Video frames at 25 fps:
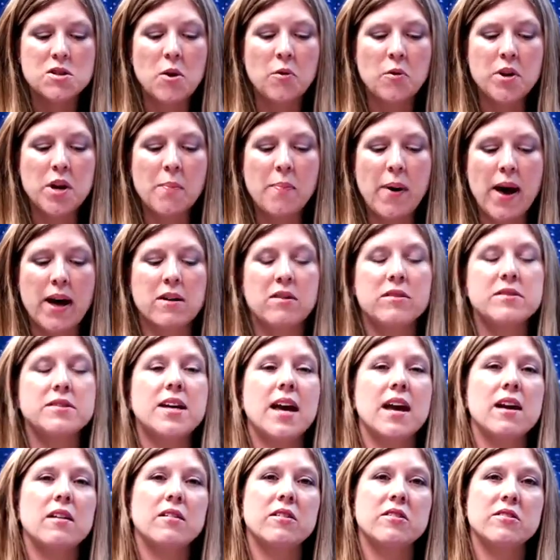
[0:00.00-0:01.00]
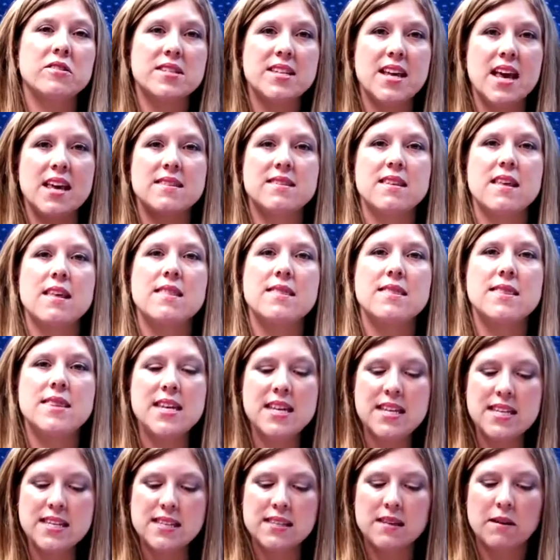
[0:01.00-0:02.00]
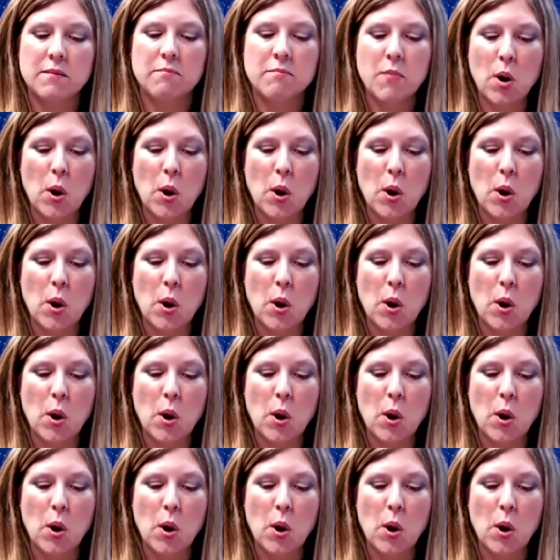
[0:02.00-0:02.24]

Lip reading: Sonia Pennell-Taylor says this